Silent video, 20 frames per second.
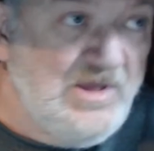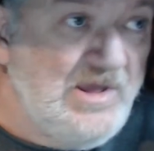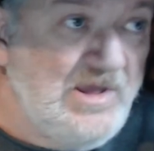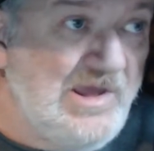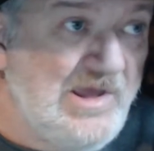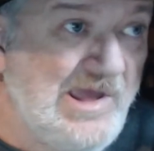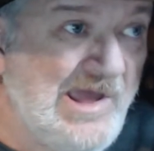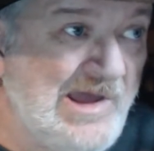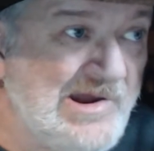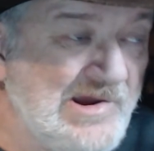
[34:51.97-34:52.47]

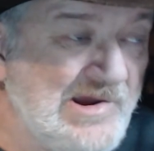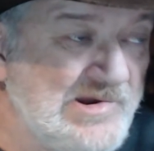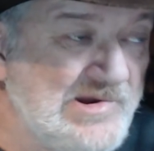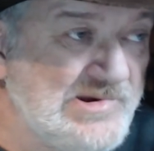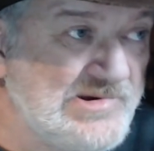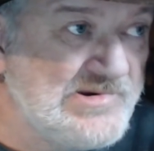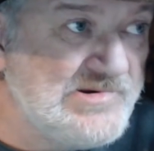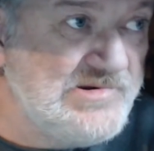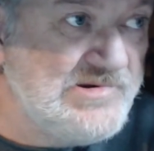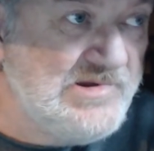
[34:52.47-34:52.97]
and
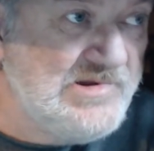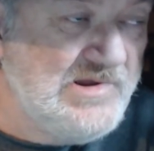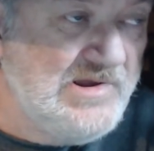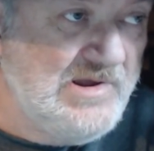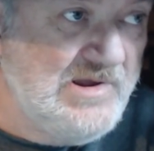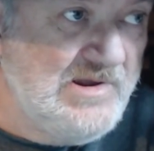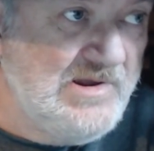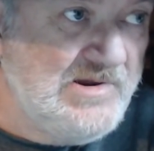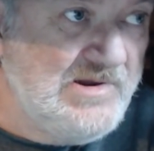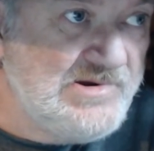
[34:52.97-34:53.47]
it's
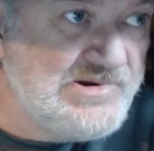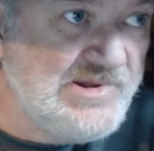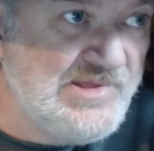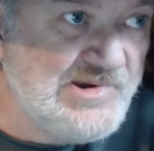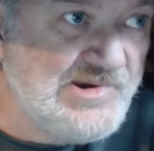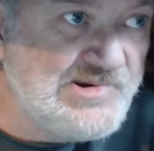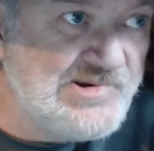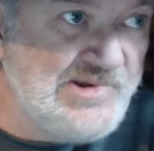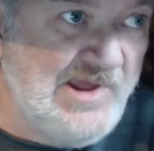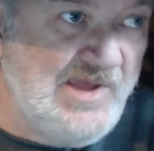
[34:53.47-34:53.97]
to the
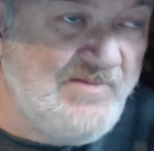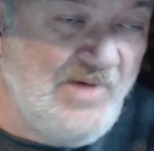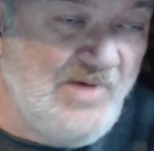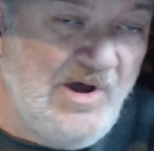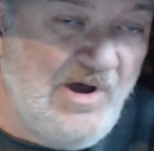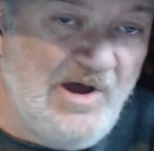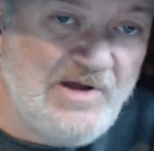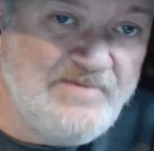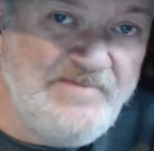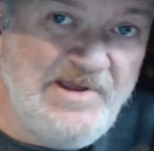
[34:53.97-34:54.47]
same
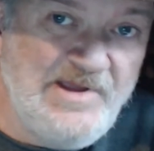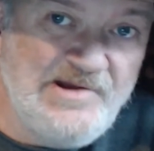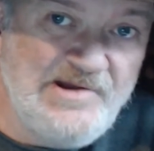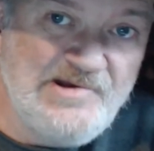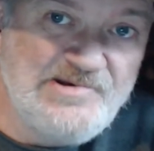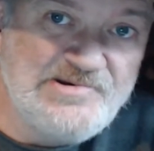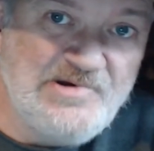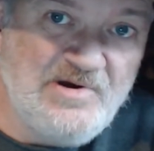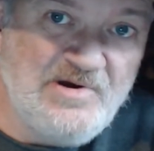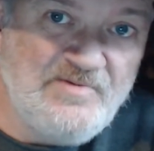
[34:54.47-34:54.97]
automated
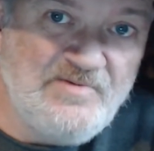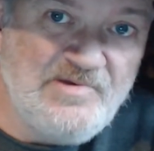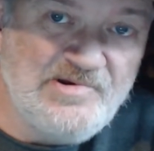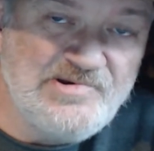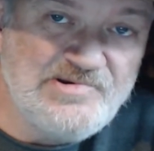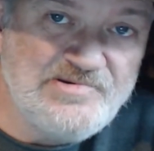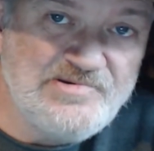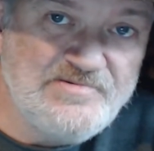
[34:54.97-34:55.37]
service.